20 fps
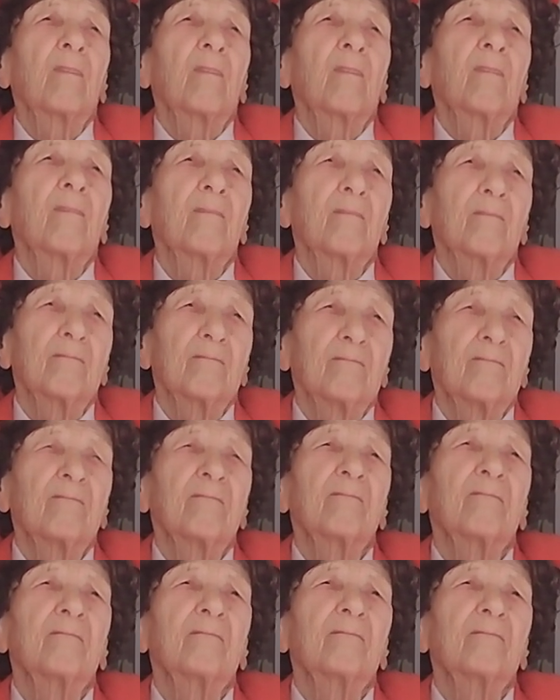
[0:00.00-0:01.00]

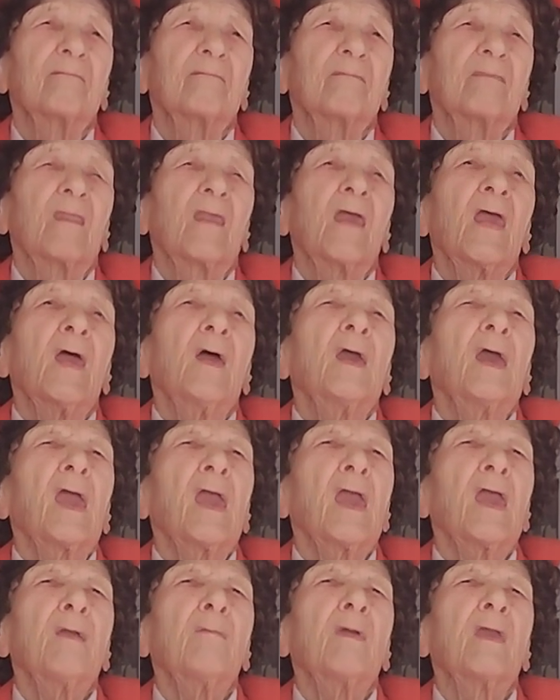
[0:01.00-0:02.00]
Midas.
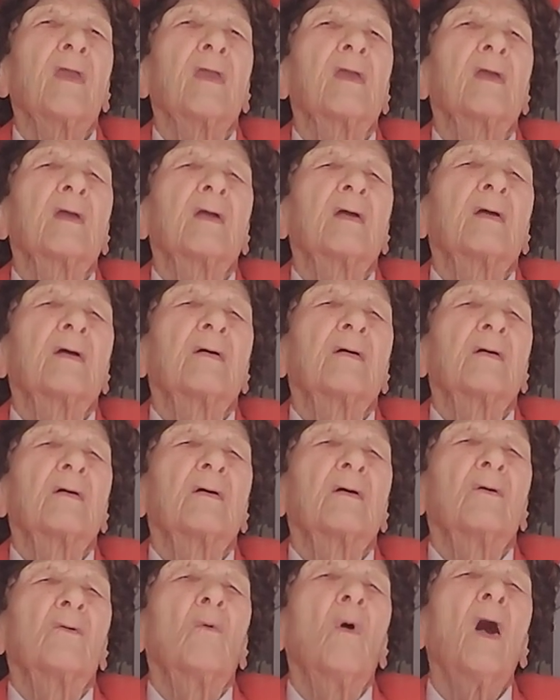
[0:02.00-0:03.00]
Amy.
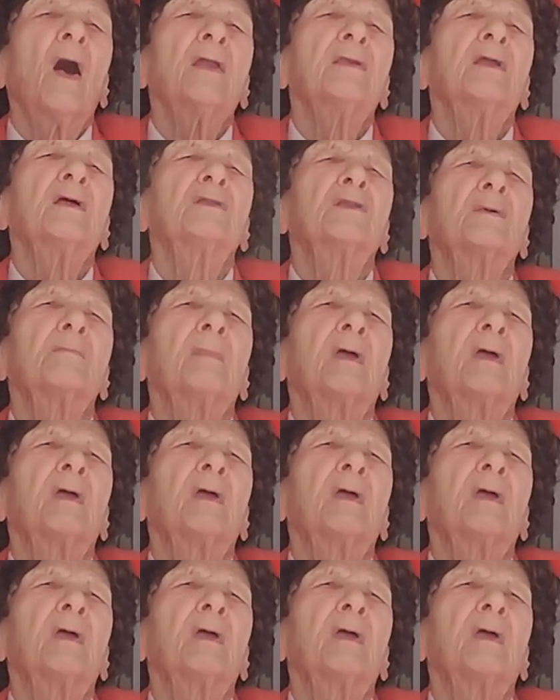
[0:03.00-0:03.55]
Why did the